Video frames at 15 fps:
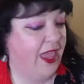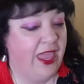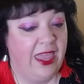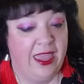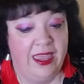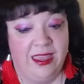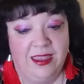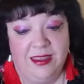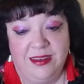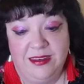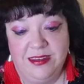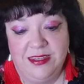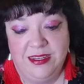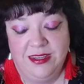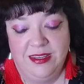
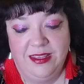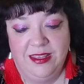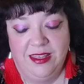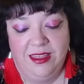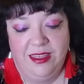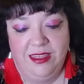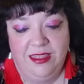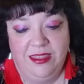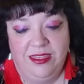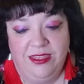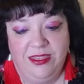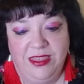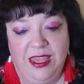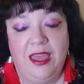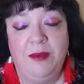And
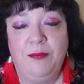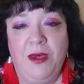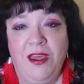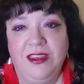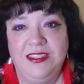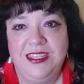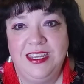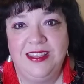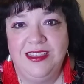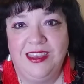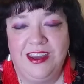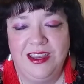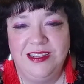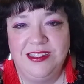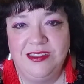the unboxing that
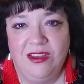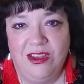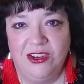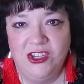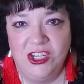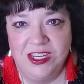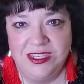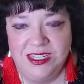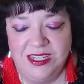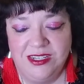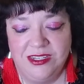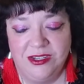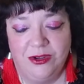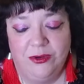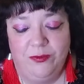I saw Jessie
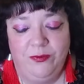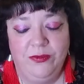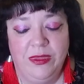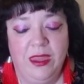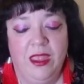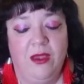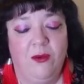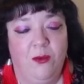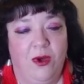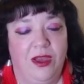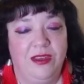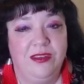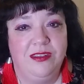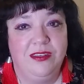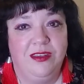do
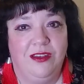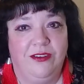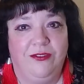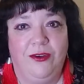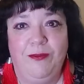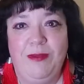was for